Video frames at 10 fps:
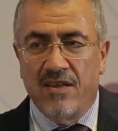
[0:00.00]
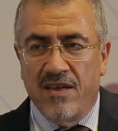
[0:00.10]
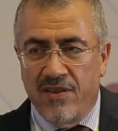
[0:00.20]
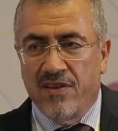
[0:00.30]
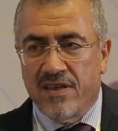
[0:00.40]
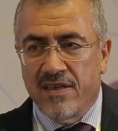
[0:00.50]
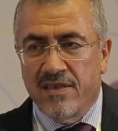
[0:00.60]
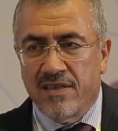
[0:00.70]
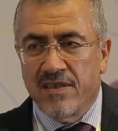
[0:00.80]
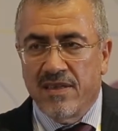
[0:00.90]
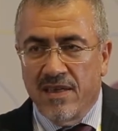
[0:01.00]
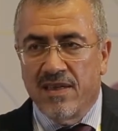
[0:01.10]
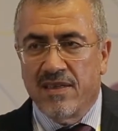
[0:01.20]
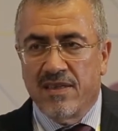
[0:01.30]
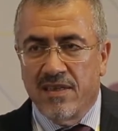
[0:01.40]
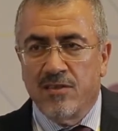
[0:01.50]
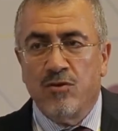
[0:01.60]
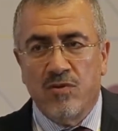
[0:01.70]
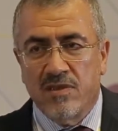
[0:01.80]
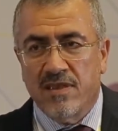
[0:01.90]
in the country, and you
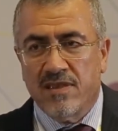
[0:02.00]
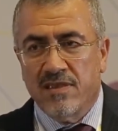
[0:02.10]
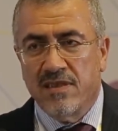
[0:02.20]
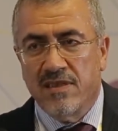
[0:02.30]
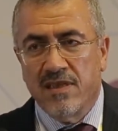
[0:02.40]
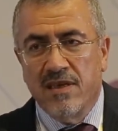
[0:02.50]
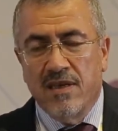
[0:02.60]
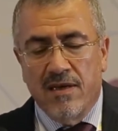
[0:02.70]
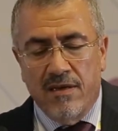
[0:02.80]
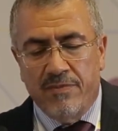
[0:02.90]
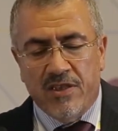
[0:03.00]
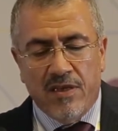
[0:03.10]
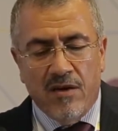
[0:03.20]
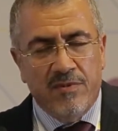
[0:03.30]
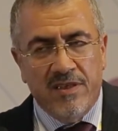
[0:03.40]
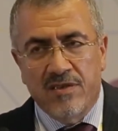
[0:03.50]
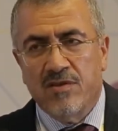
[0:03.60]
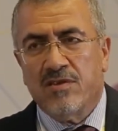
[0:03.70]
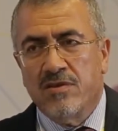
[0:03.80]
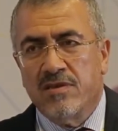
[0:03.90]
will succeed. But how many
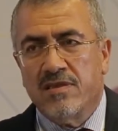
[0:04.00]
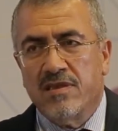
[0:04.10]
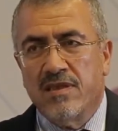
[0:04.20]
doctors,